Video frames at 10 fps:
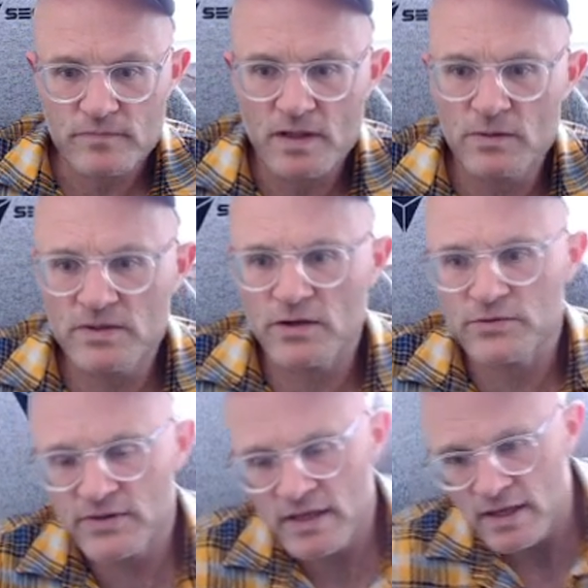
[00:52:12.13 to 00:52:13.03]
We're
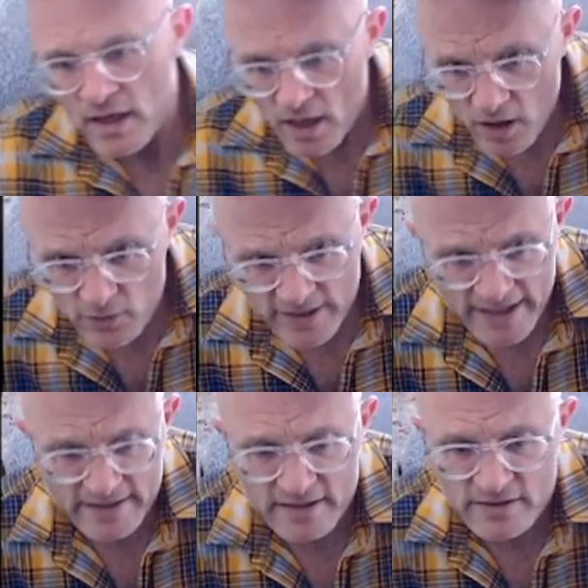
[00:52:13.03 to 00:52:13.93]
toast. Okay,
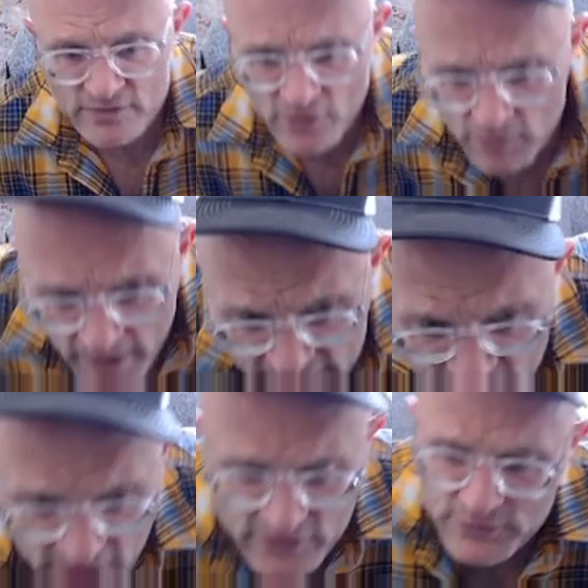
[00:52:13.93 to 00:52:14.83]
so mein
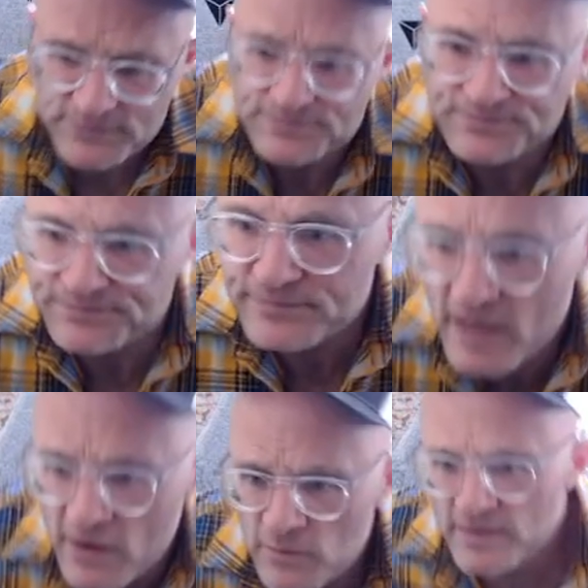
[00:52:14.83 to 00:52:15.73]
Voxel, I
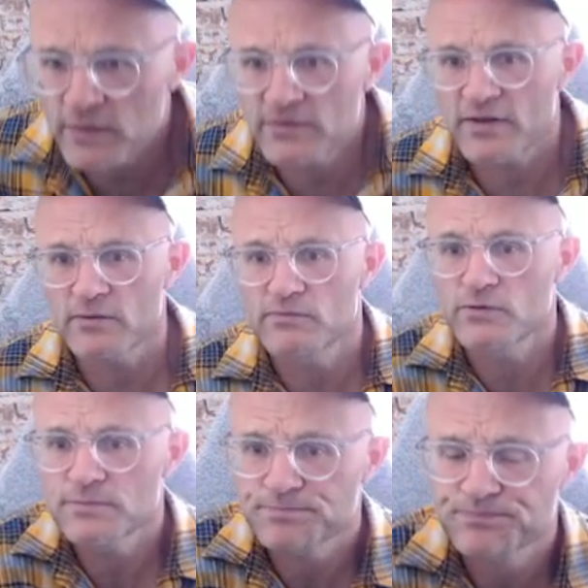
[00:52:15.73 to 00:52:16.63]
hope that was
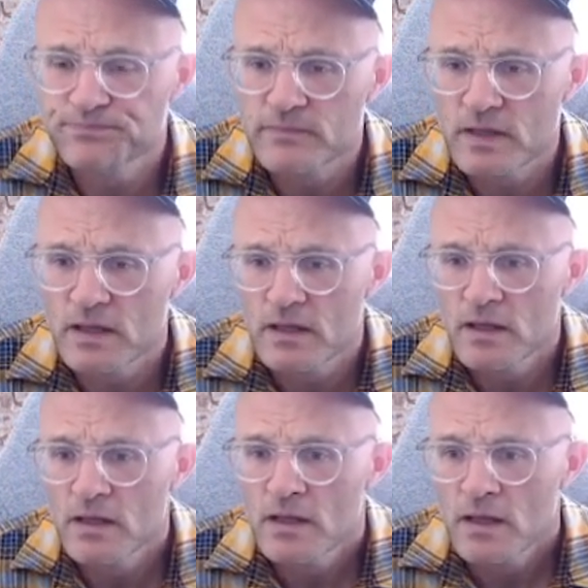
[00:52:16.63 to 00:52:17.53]
helpful.
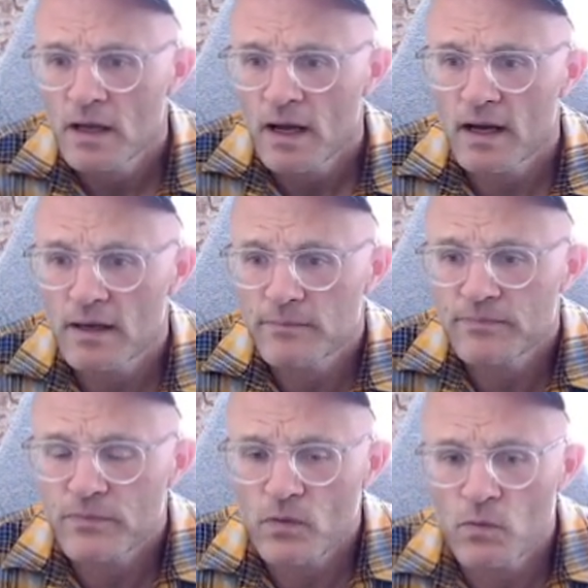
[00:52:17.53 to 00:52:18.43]

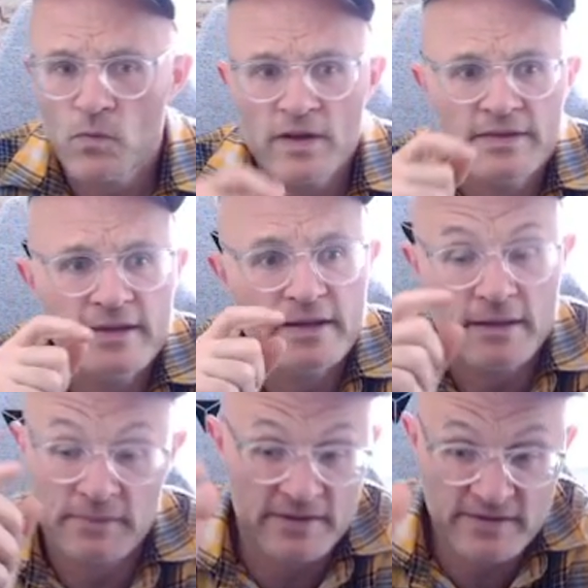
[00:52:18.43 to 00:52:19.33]
One thing,
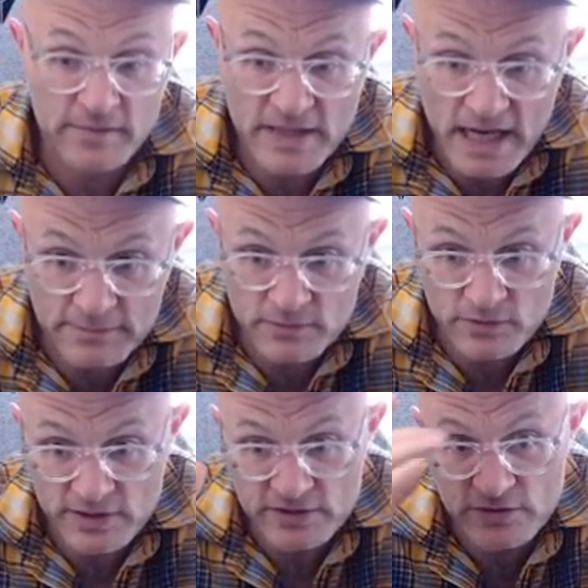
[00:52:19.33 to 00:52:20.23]
this is something I'm
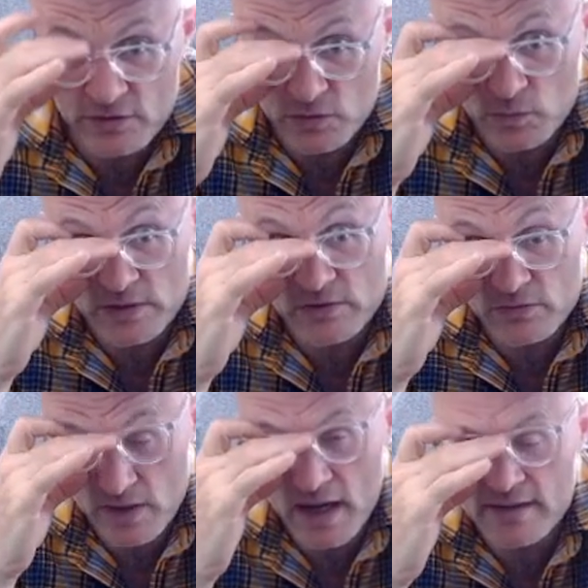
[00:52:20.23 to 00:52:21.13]
learning too. When you've
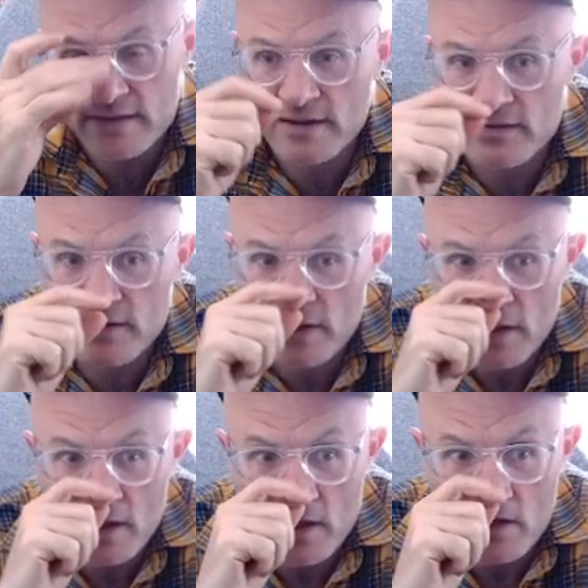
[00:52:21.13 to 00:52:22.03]
got this
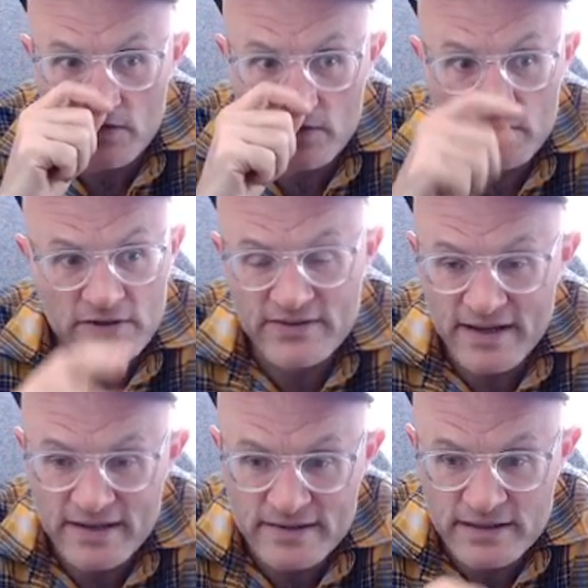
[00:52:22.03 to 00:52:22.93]

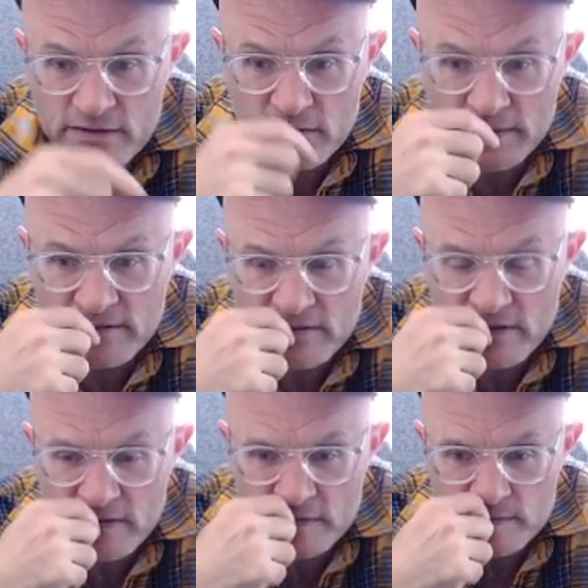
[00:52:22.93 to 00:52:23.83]
30-second increment
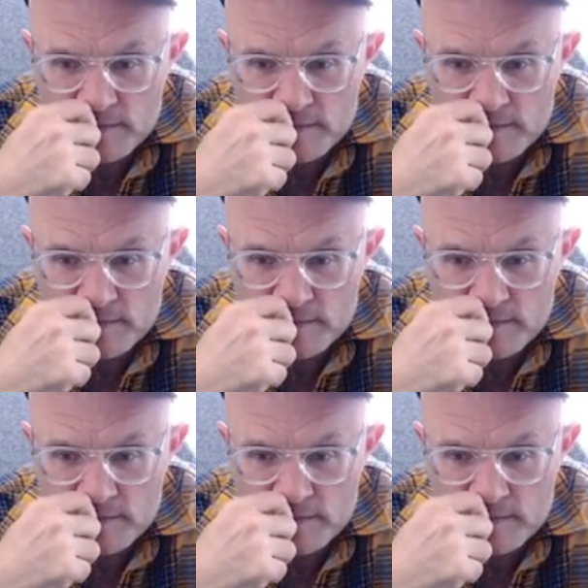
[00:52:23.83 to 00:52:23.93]
stuff,